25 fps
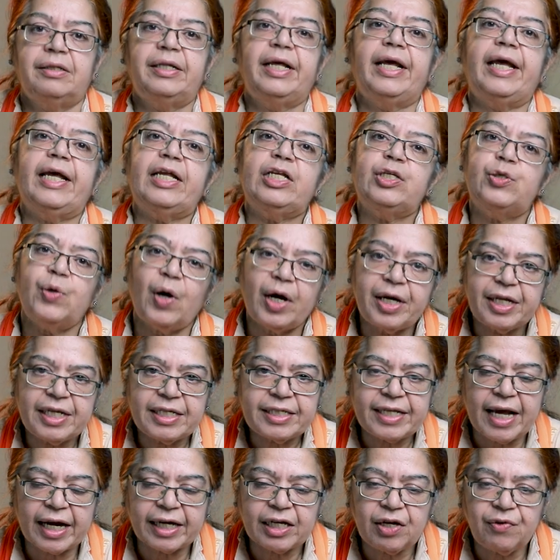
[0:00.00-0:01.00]
They enjoyed
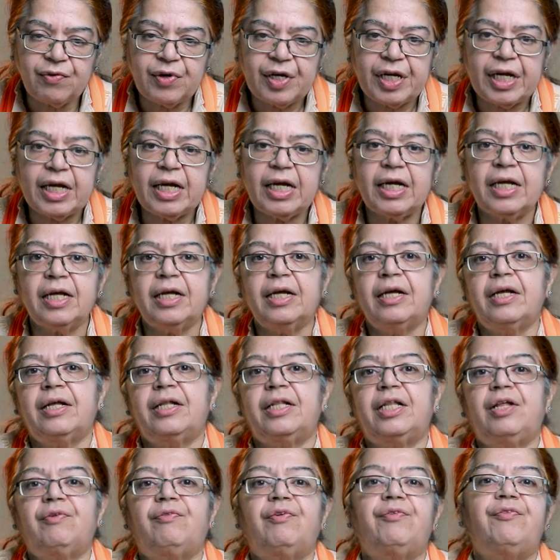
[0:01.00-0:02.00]
this activity,
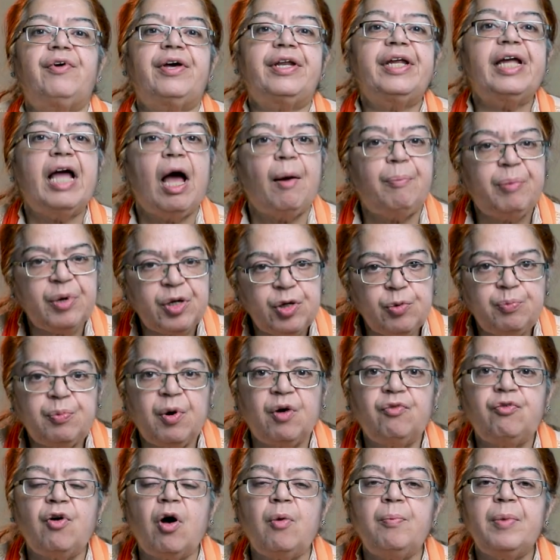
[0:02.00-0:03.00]
they were very happy to
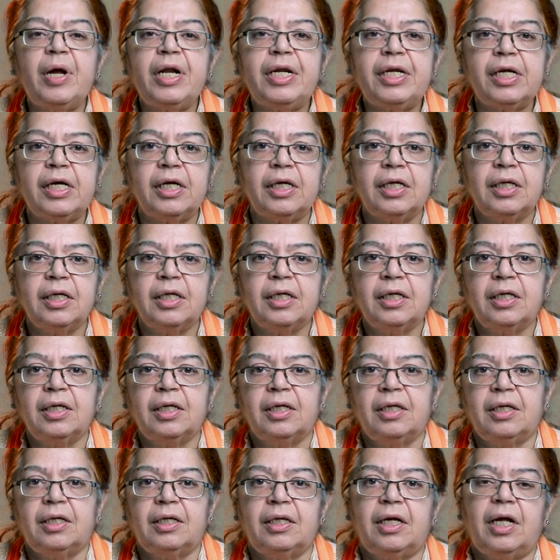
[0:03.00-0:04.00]
perform it,
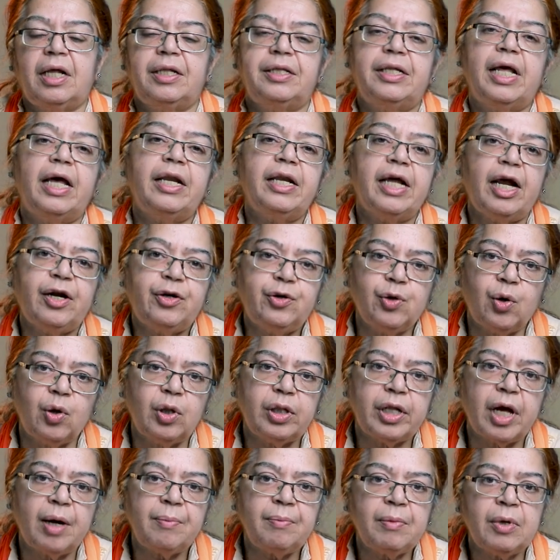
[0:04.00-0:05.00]
and then I
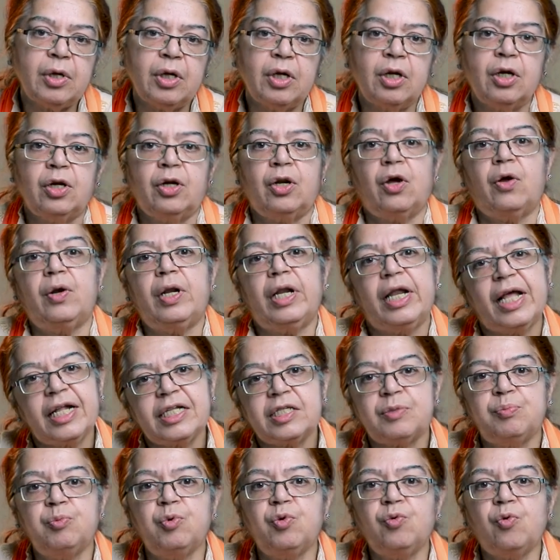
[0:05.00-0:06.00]
told them, now
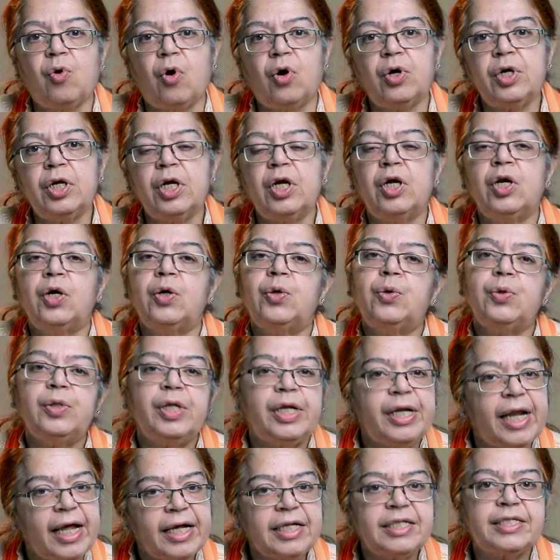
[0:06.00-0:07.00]
let's move on to
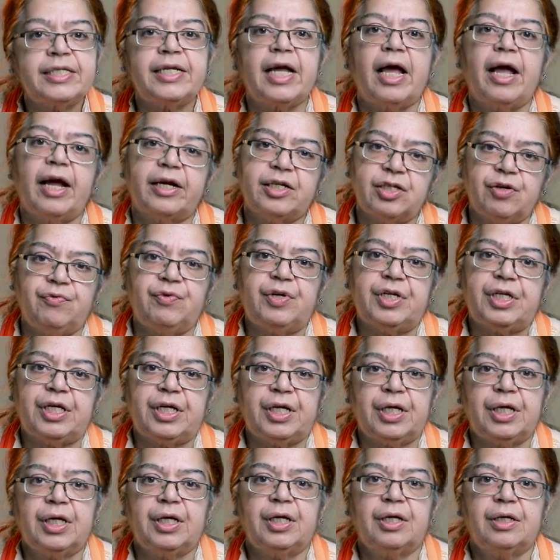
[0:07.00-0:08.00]
the next
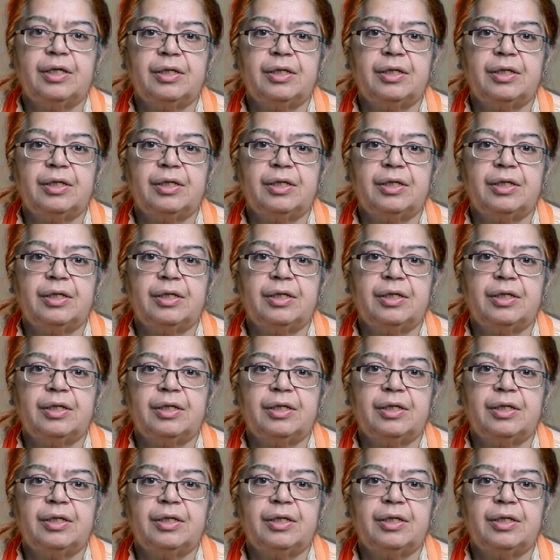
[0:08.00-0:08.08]
activity.